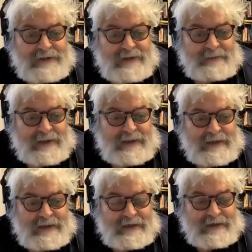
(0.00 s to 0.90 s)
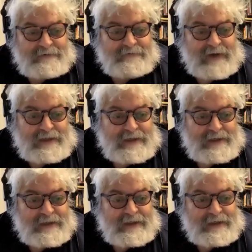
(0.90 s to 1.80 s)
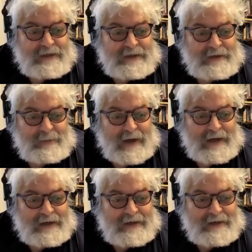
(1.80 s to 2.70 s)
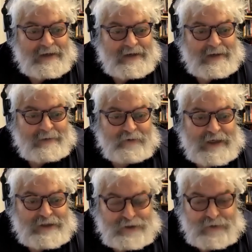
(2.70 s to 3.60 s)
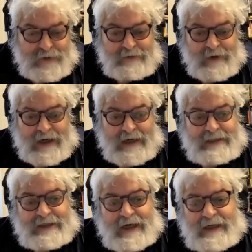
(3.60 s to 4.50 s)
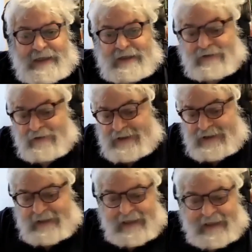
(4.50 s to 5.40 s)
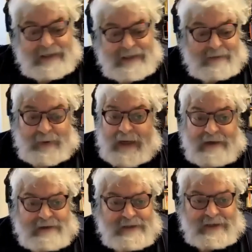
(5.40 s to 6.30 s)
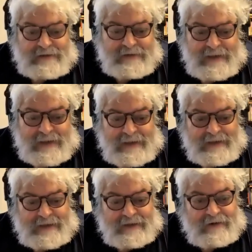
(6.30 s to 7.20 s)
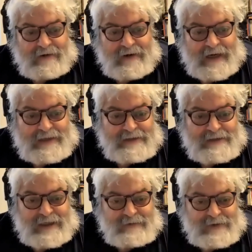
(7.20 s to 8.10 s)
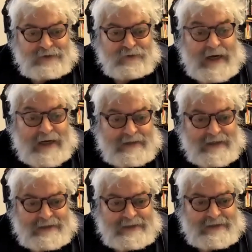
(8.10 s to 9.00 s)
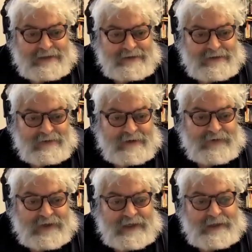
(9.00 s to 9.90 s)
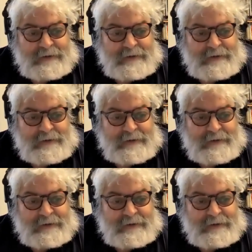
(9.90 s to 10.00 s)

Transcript: going to be offended by him redoing what I had done. And of course, he did it better. So, all I could say was, great, that's terrific.